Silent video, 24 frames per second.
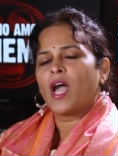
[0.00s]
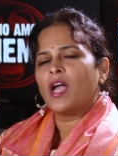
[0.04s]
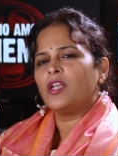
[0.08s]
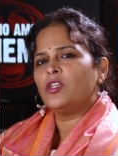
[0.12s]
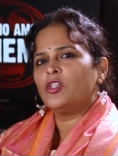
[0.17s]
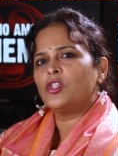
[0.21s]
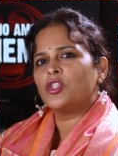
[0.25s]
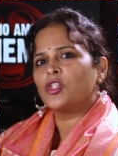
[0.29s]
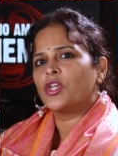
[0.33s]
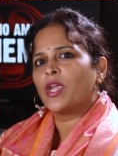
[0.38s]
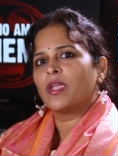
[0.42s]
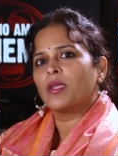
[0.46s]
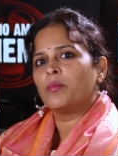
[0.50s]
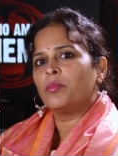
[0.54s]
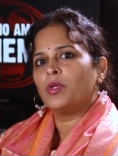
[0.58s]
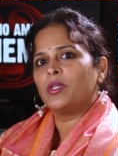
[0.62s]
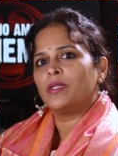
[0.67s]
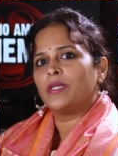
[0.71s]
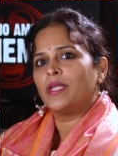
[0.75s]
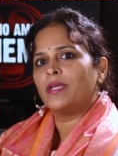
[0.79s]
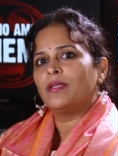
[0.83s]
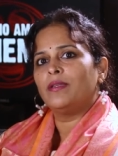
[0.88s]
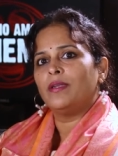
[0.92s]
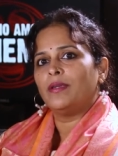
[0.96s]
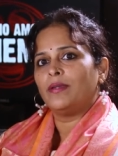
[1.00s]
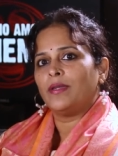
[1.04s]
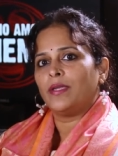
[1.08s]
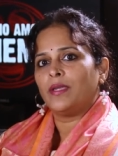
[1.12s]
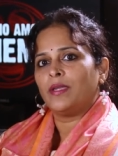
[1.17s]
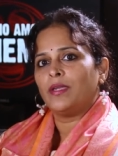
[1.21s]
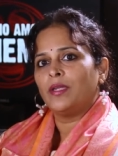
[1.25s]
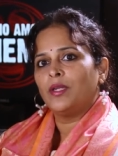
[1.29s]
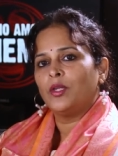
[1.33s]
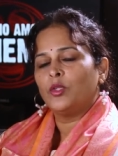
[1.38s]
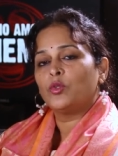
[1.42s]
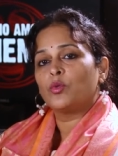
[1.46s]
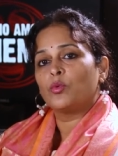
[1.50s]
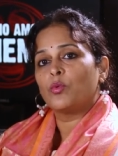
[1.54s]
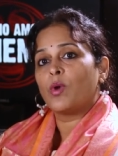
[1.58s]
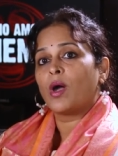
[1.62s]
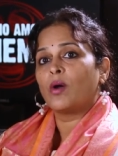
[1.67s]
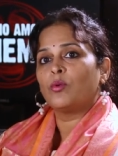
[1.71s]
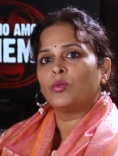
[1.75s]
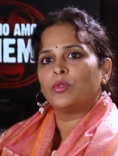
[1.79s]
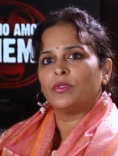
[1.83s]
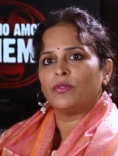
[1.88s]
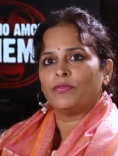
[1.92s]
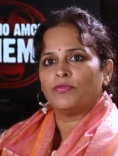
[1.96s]
unshakable dignity
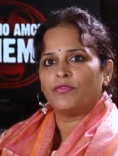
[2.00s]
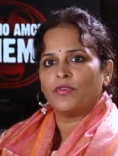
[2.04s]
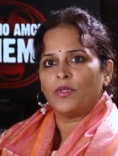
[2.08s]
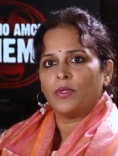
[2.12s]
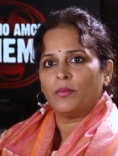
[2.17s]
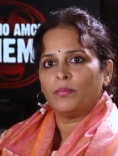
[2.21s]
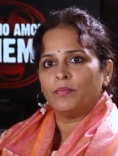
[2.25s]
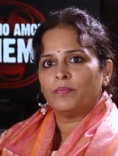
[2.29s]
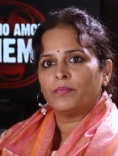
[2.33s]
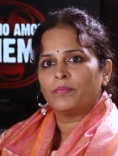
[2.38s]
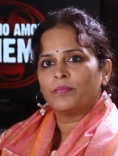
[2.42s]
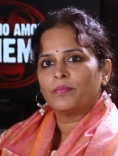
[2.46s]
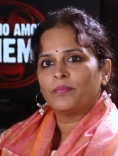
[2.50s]
throughout the film.